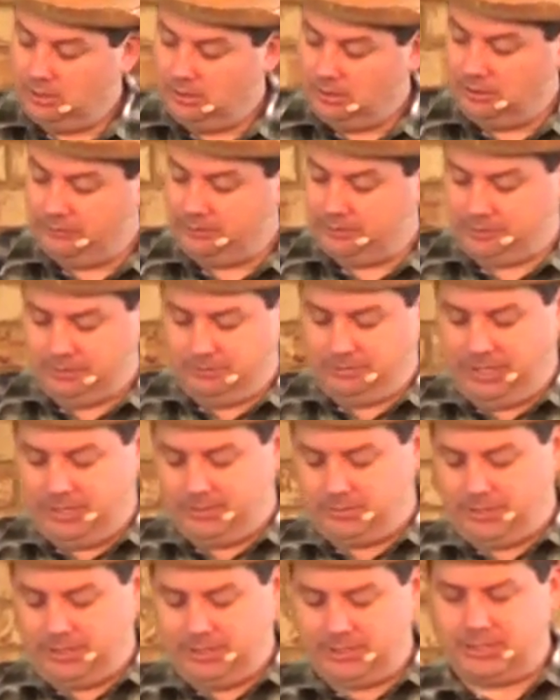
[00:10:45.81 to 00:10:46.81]
I've got some
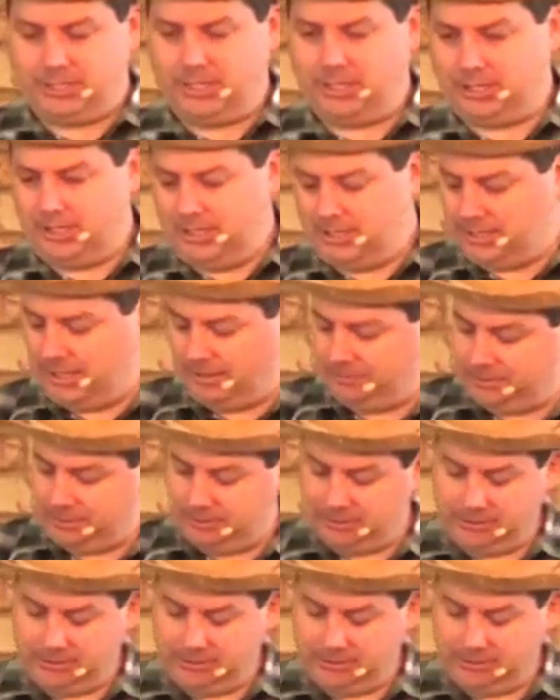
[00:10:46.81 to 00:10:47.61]
things, we're going to stick these up, so I'm